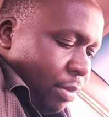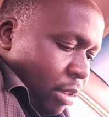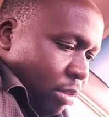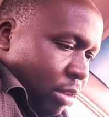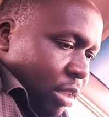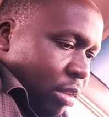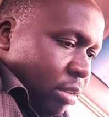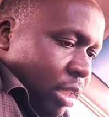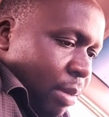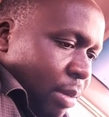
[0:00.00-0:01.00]
So this is
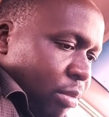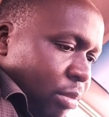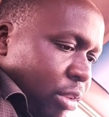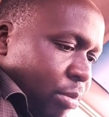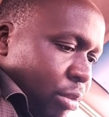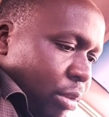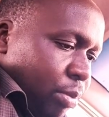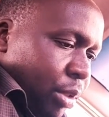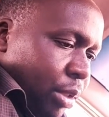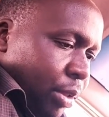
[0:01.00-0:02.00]
not something which should
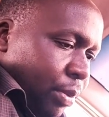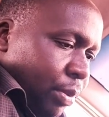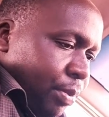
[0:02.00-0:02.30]
be